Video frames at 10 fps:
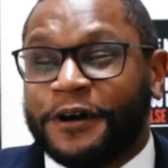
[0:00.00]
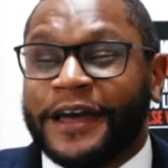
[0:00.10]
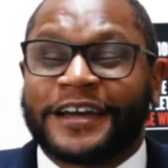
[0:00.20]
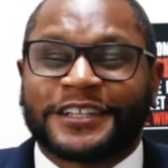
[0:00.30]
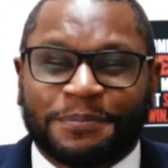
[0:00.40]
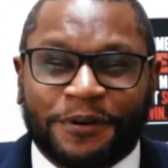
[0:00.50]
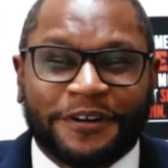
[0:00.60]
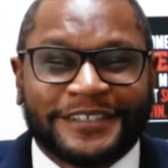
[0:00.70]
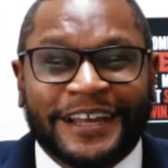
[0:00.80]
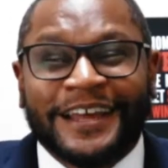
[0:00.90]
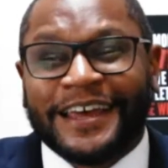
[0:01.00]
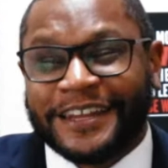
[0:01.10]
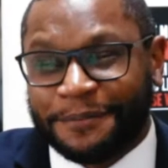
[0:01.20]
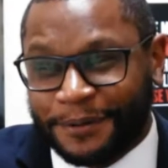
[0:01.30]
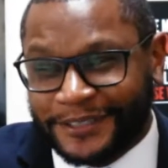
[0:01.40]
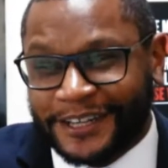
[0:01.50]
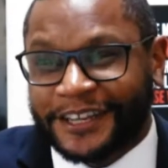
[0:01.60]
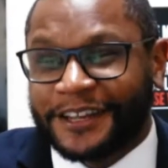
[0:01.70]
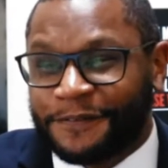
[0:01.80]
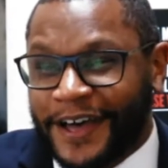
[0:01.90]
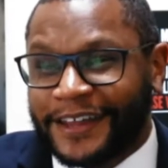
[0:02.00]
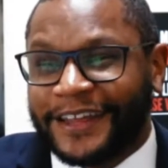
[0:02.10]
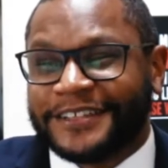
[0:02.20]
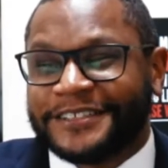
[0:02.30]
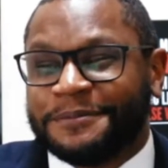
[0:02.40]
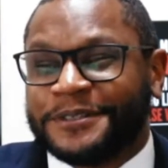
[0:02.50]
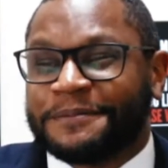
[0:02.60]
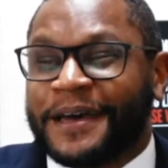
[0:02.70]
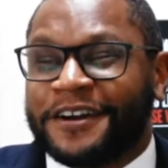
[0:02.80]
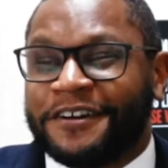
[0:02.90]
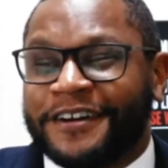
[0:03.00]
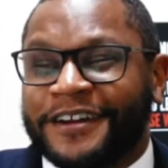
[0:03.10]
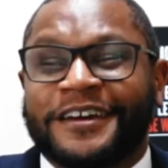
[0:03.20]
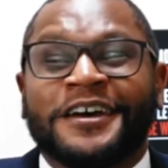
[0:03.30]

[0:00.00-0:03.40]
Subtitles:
experts in the particular finance subject matter area,